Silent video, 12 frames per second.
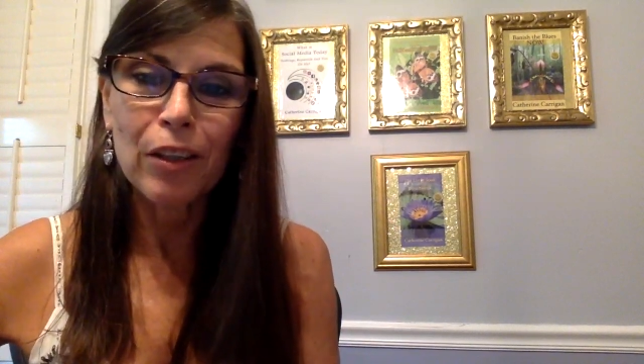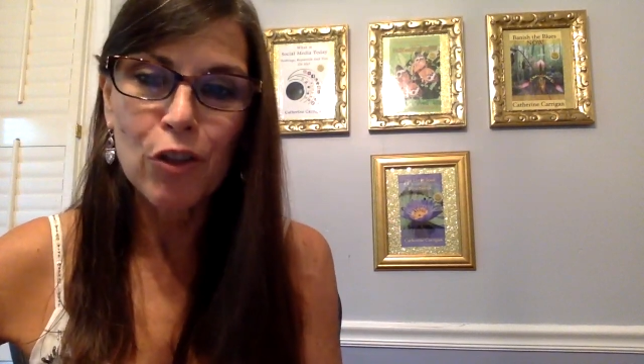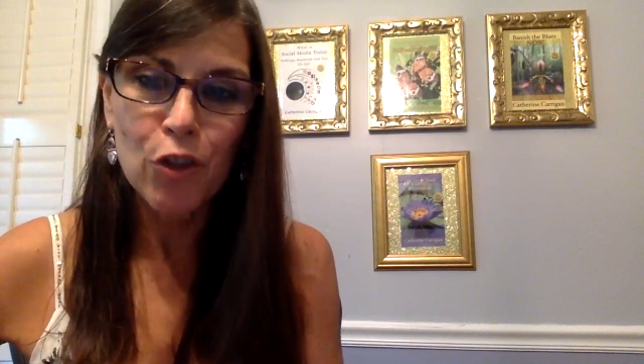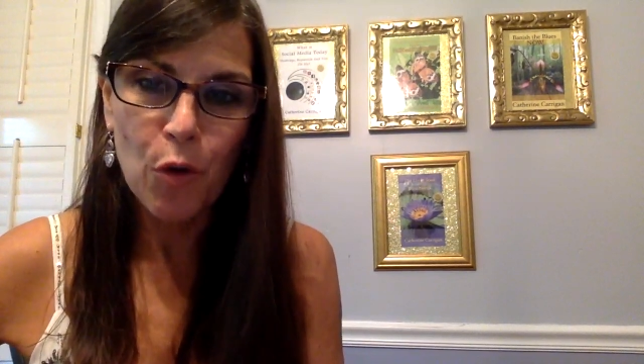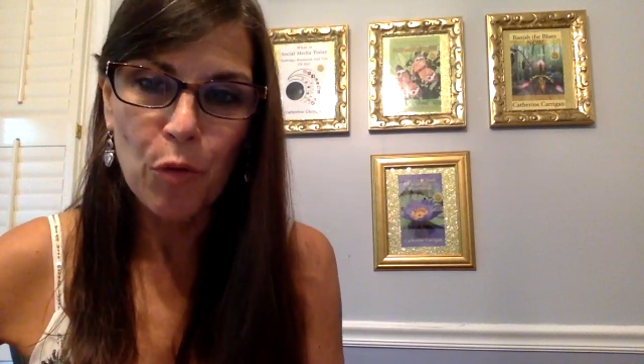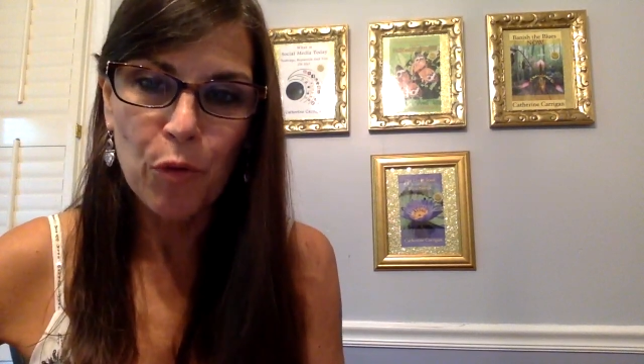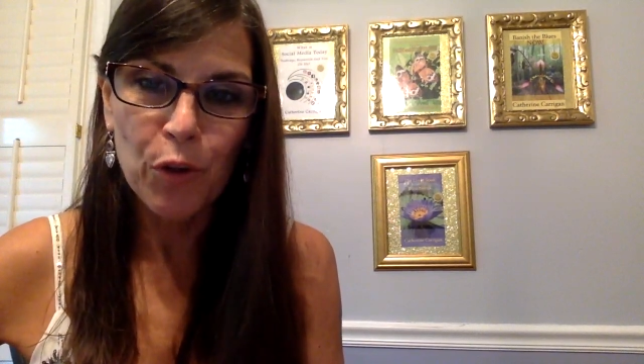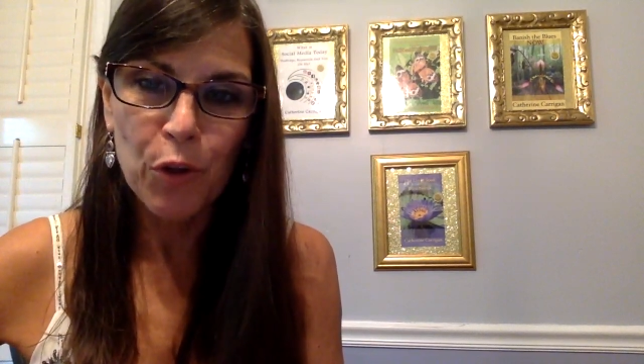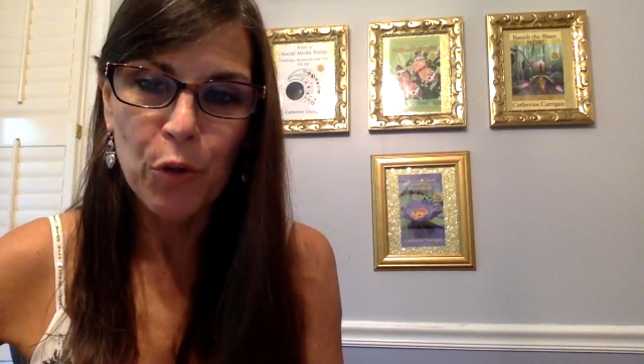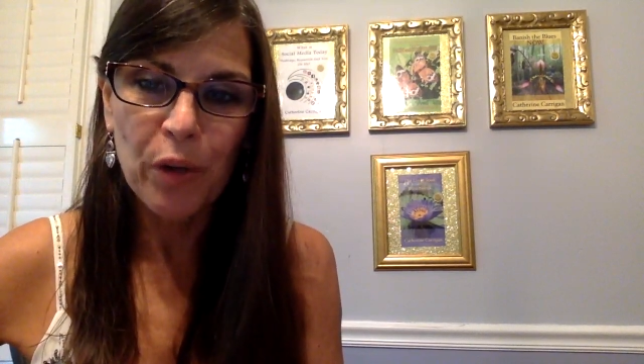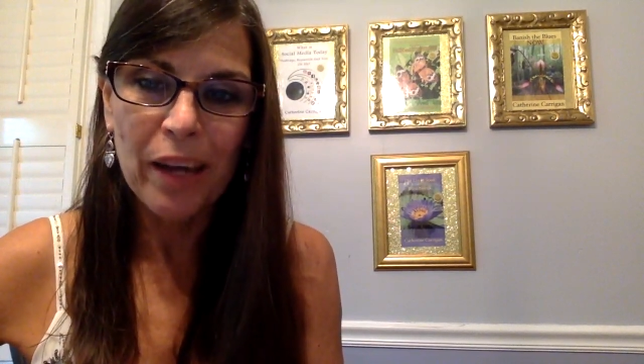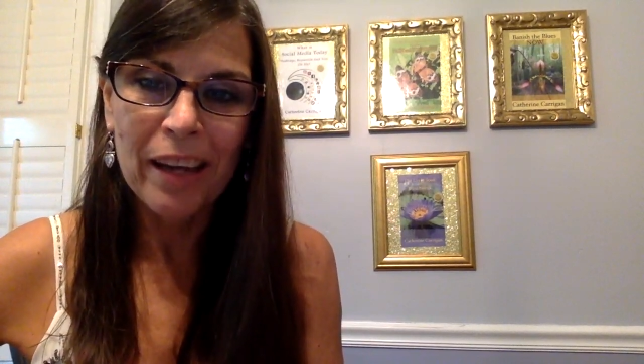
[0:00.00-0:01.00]
Show for
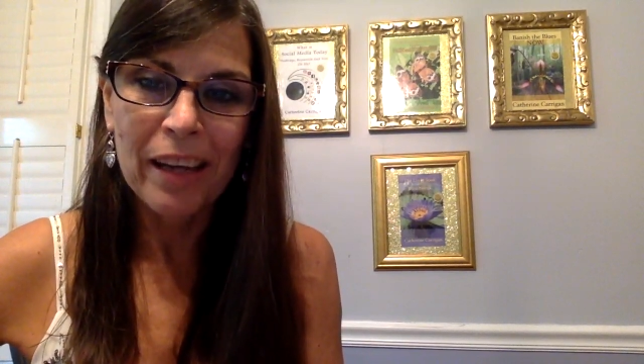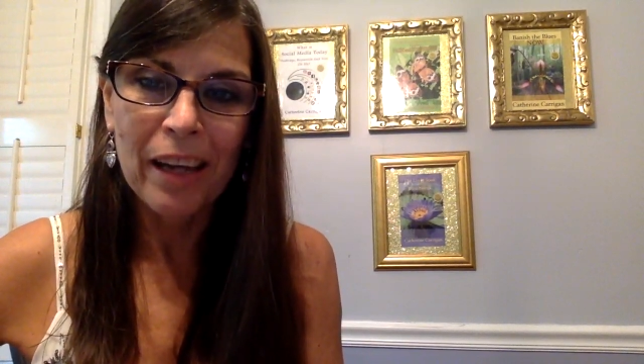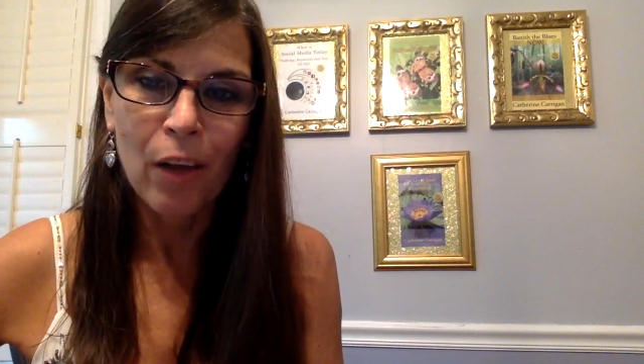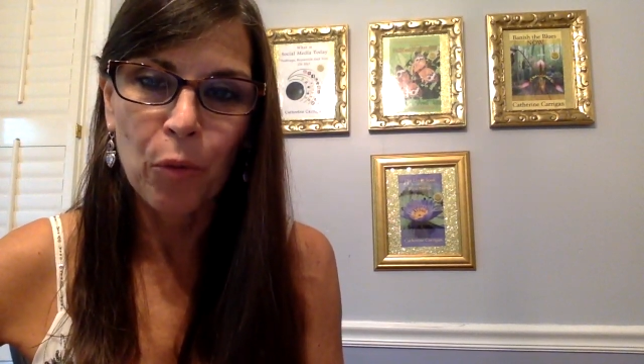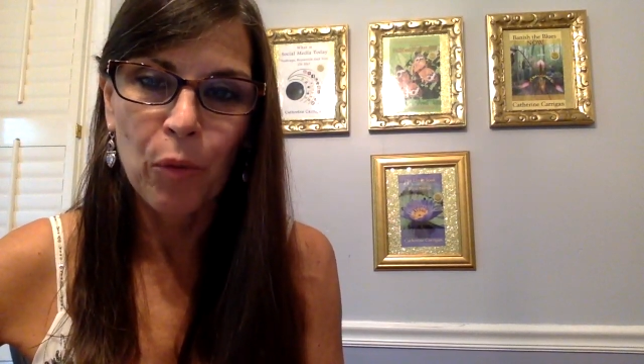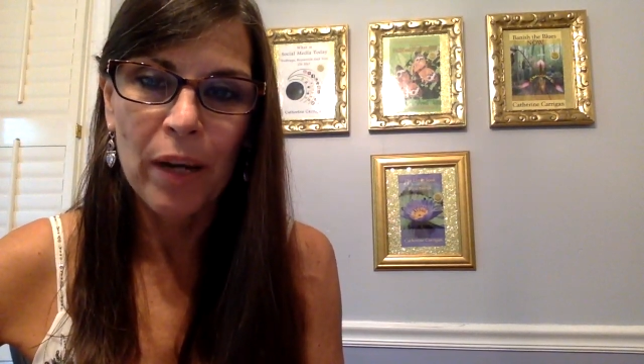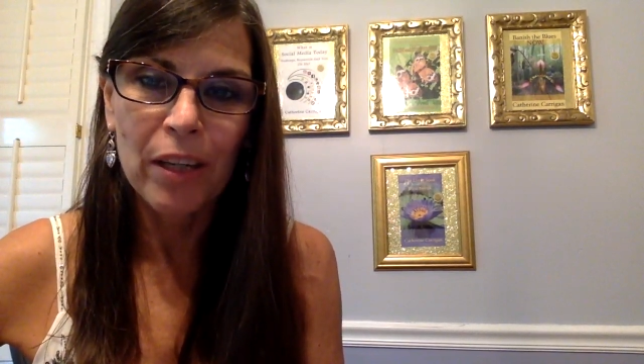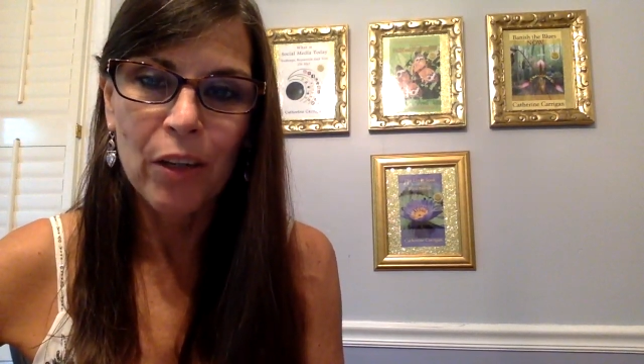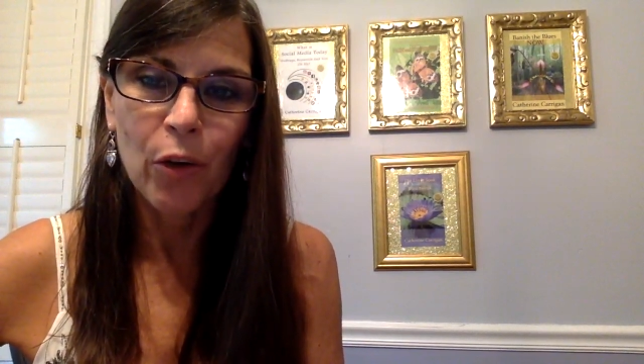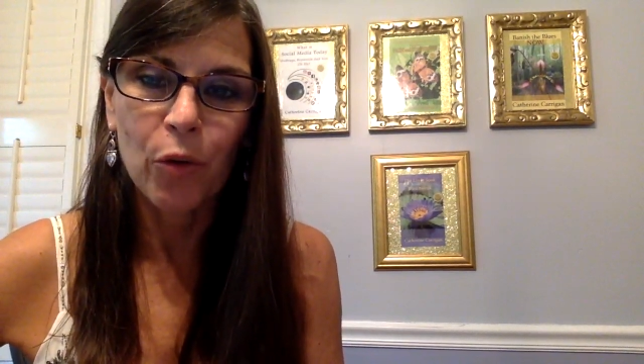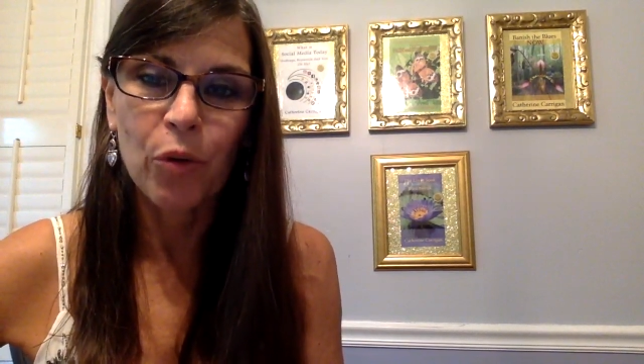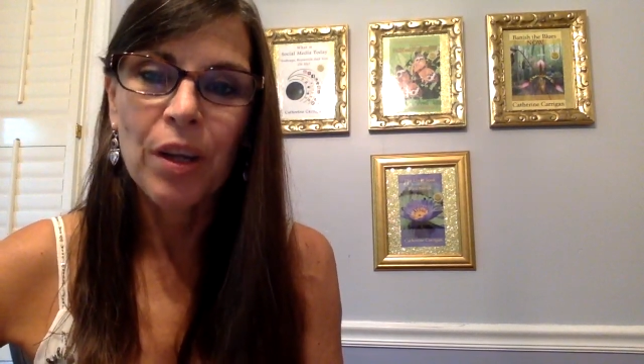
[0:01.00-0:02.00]
UK Health
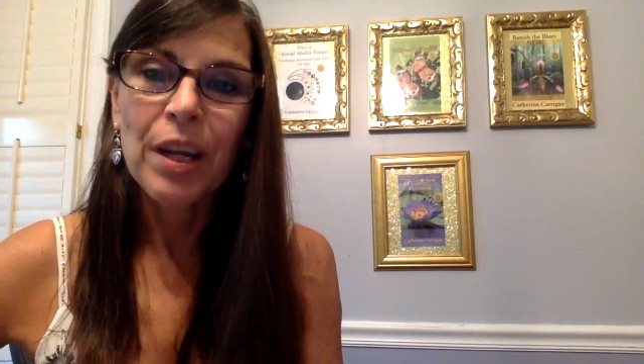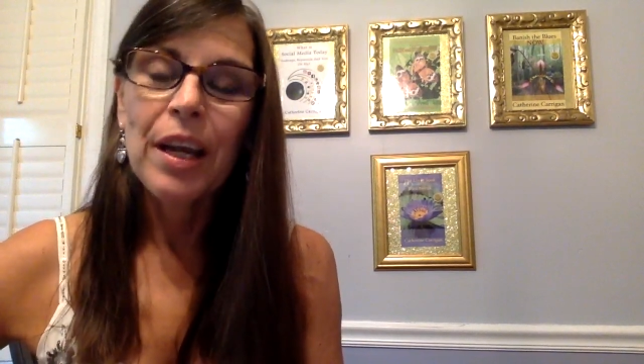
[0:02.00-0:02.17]
Radio.